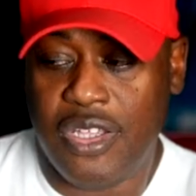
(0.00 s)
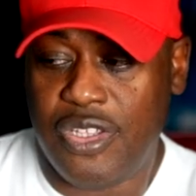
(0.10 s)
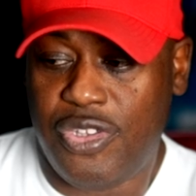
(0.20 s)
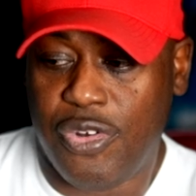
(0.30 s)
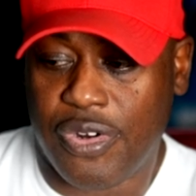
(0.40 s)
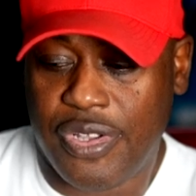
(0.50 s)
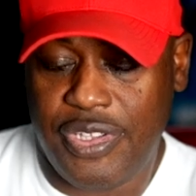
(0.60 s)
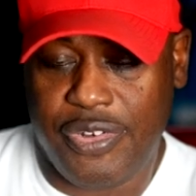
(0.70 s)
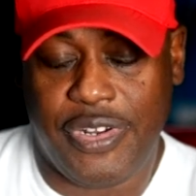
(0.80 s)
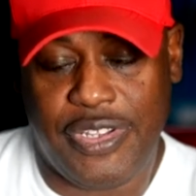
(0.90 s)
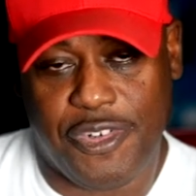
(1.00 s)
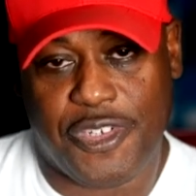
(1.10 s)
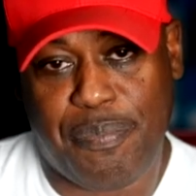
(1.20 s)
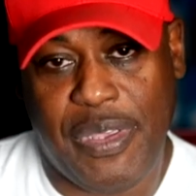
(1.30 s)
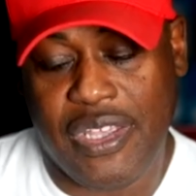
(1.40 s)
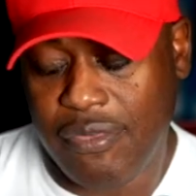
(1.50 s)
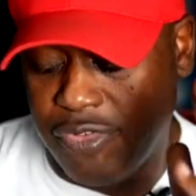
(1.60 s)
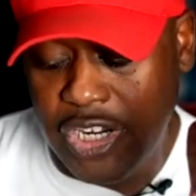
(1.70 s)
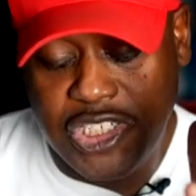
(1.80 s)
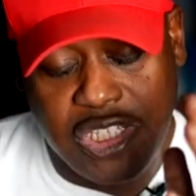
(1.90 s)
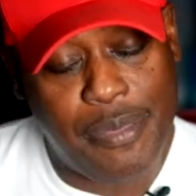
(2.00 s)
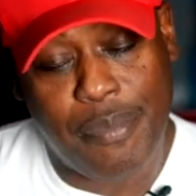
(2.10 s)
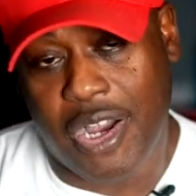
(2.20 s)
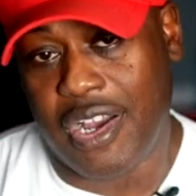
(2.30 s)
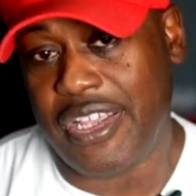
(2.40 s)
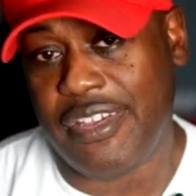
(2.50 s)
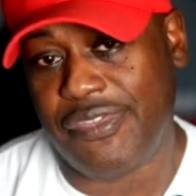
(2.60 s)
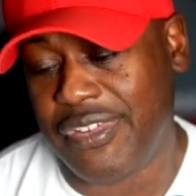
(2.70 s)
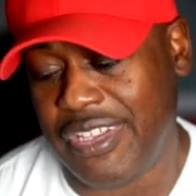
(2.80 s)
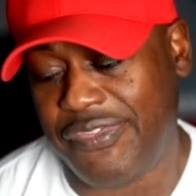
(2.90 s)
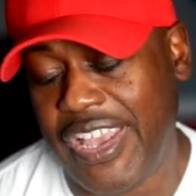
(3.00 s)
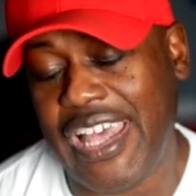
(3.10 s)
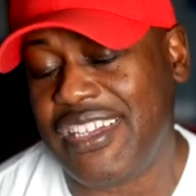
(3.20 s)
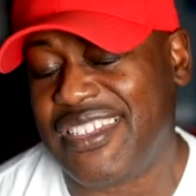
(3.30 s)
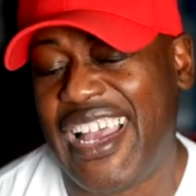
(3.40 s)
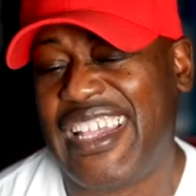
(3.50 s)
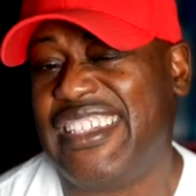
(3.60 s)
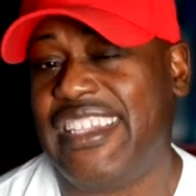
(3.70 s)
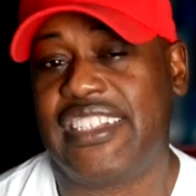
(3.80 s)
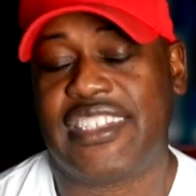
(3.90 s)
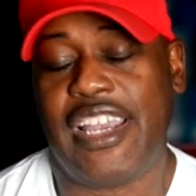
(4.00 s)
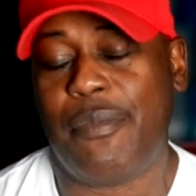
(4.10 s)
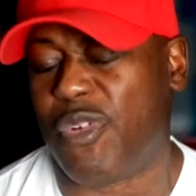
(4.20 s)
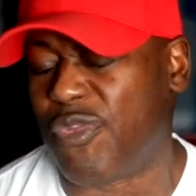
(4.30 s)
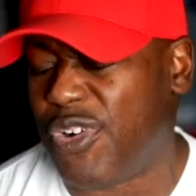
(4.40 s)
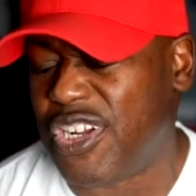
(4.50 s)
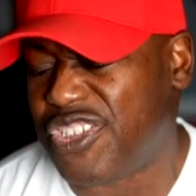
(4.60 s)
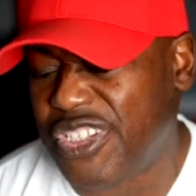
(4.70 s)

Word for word: you're, you're, you're speaking. Rush Limbaugh, if, if that is not an example, Rush